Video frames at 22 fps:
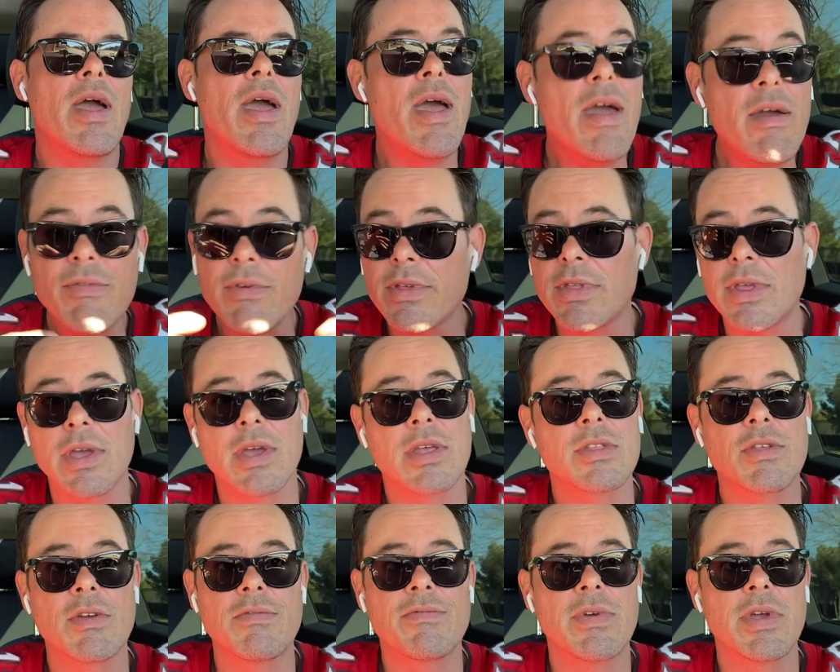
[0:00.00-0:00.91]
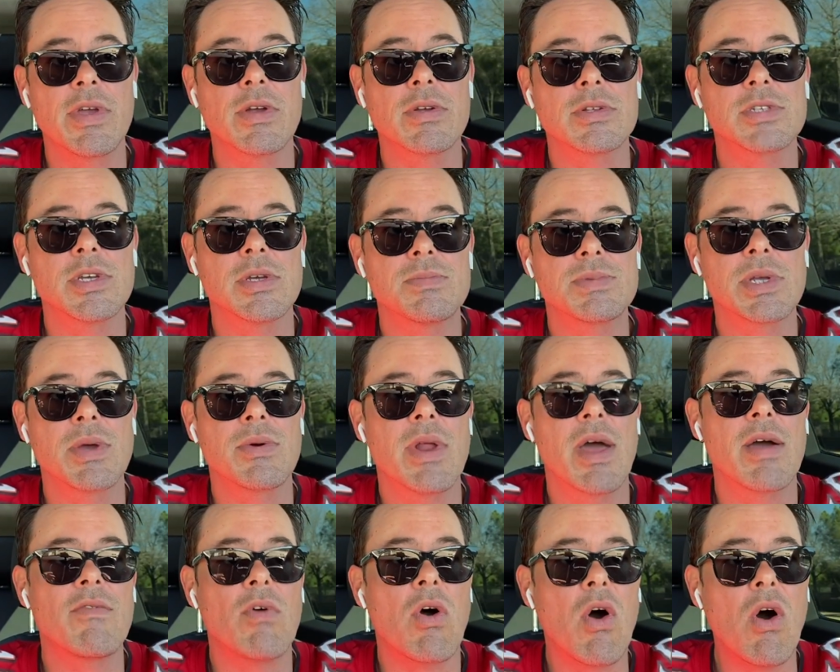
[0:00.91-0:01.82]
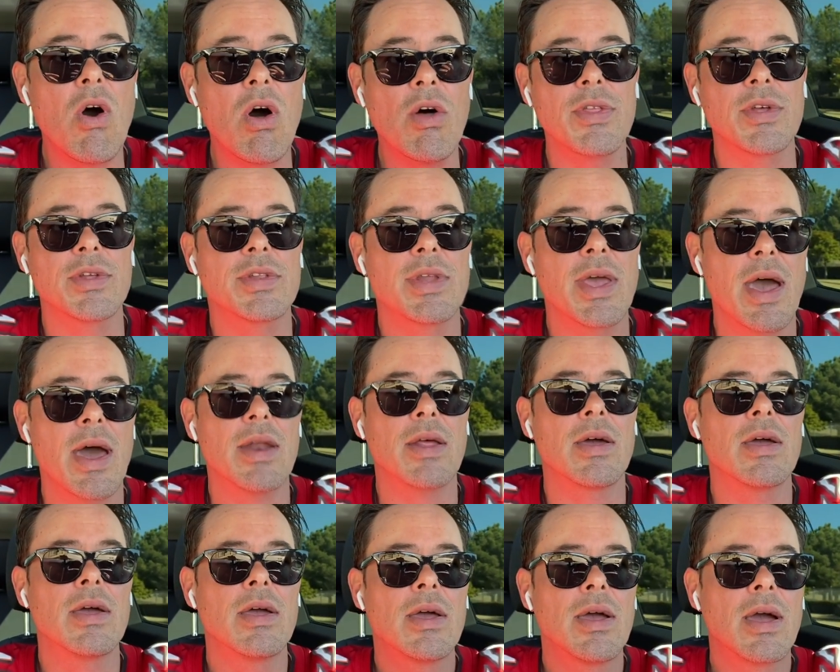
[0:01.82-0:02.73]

everything at their fingertips. They would have all the data.